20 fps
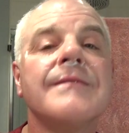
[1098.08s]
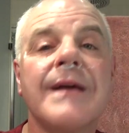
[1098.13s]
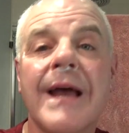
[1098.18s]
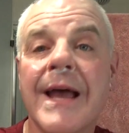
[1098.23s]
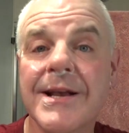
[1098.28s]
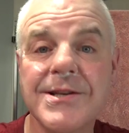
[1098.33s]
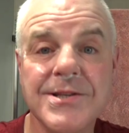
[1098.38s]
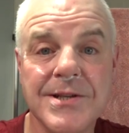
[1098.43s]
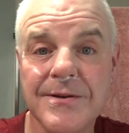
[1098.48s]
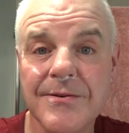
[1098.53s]

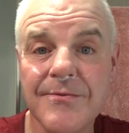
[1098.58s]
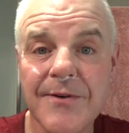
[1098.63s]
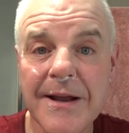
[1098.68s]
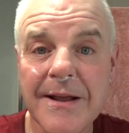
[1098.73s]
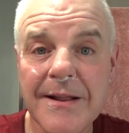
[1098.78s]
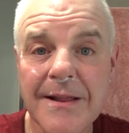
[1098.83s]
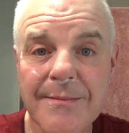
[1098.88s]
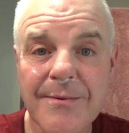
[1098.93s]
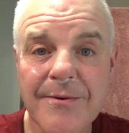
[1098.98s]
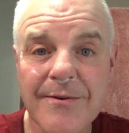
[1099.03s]
Excellent.
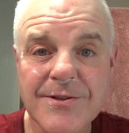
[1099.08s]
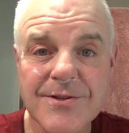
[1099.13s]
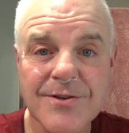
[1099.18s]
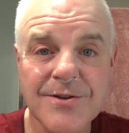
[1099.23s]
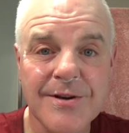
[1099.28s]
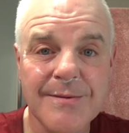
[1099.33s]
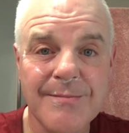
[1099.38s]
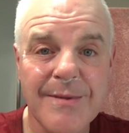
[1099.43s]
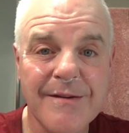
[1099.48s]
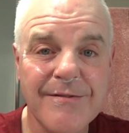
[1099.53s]
Right, let me rinse
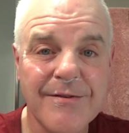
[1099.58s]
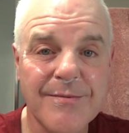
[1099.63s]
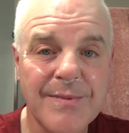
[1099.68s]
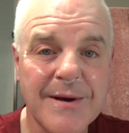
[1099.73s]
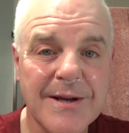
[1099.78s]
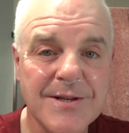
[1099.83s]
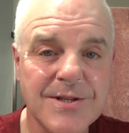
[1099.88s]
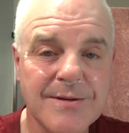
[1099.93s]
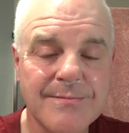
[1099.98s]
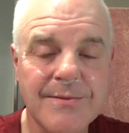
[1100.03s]
and come back for
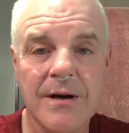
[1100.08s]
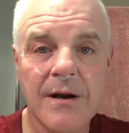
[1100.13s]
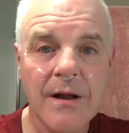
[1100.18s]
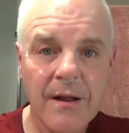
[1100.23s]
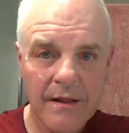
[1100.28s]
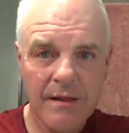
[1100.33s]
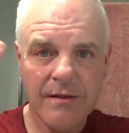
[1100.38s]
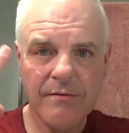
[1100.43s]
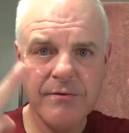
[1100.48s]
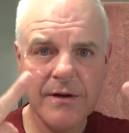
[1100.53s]
pass number
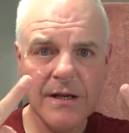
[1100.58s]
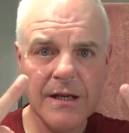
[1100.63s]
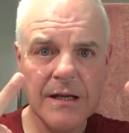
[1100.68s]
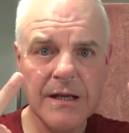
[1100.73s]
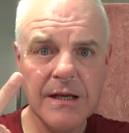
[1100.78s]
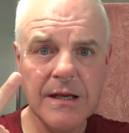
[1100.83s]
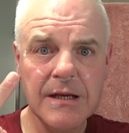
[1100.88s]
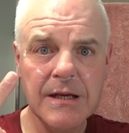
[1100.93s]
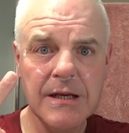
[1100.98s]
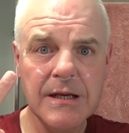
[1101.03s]

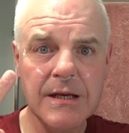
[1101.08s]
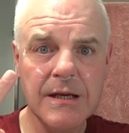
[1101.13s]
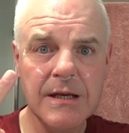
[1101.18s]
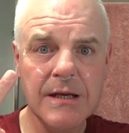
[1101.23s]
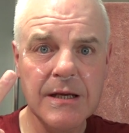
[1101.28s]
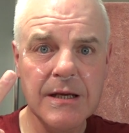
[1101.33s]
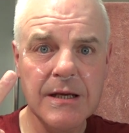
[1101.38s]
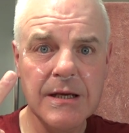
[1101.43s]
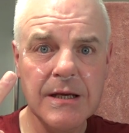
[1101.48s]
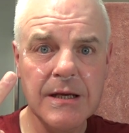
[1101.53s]

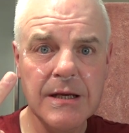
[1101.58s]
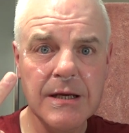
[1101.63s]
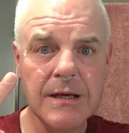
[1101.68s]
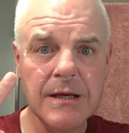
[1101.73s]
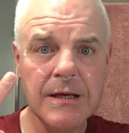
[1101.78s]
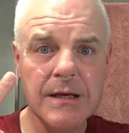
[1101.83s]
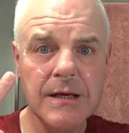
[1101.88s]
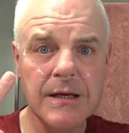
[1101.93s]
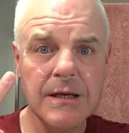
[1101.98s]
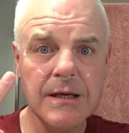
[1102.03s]

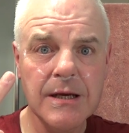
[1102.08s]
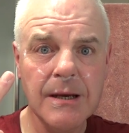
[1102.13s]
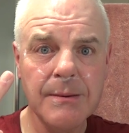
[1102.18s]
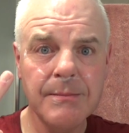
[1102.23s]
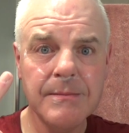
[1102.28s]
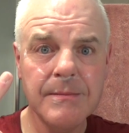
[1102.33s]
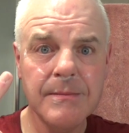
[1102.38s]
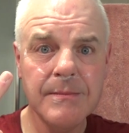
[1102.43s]
3.